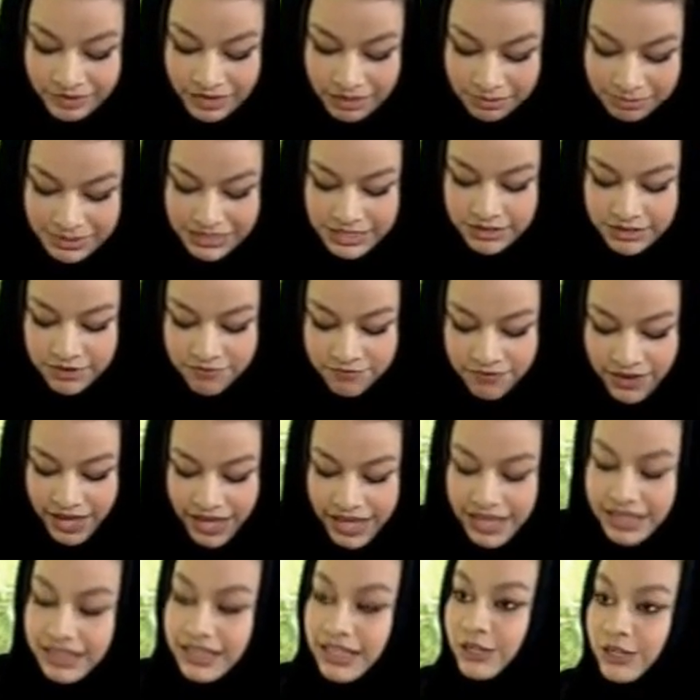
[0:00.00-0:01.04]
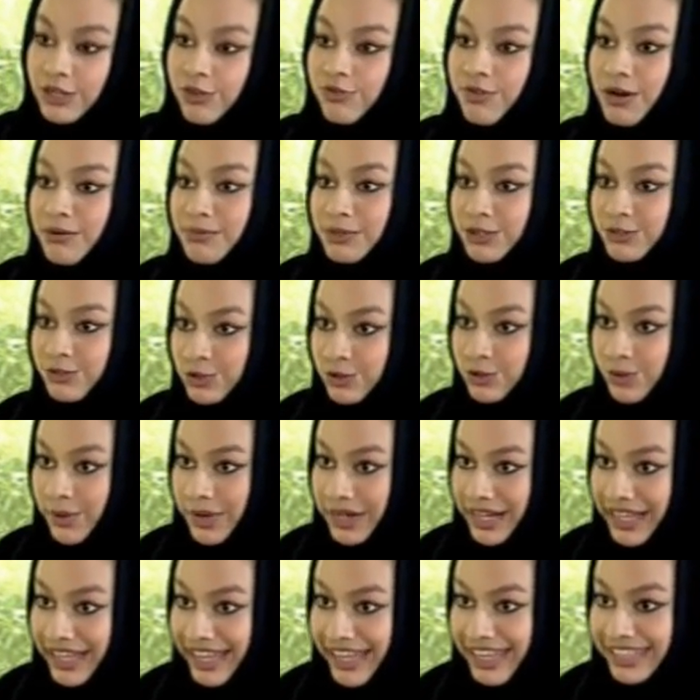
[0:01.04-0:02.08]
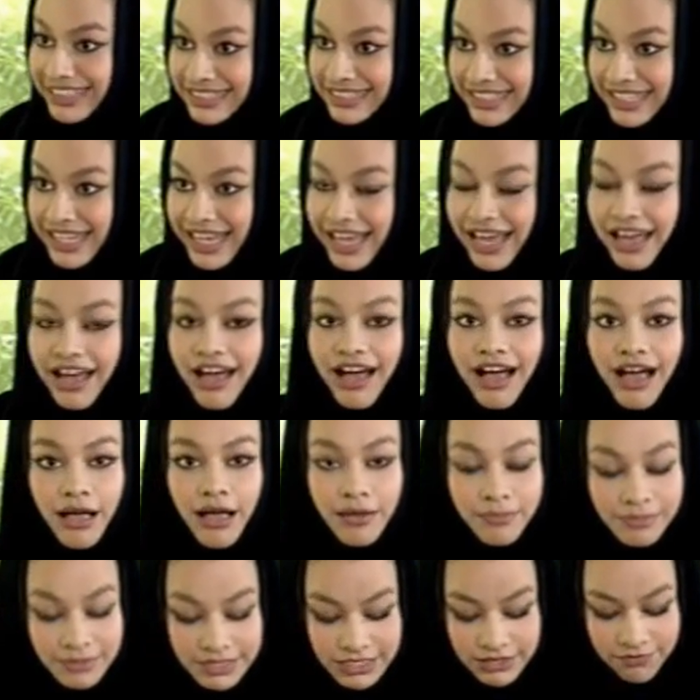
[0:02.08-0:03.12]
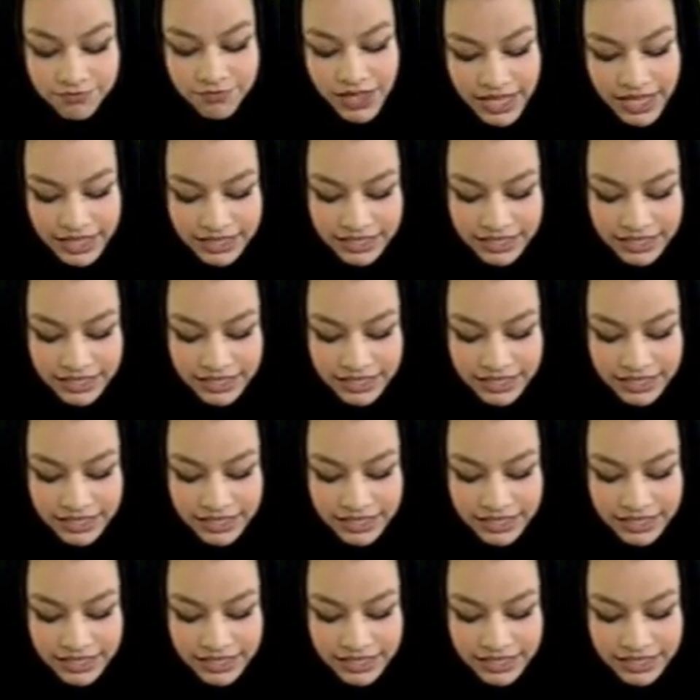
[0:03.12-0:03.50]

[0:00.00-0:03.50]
Mr. Fahad, thank you very much for joining us. Mr. Fahad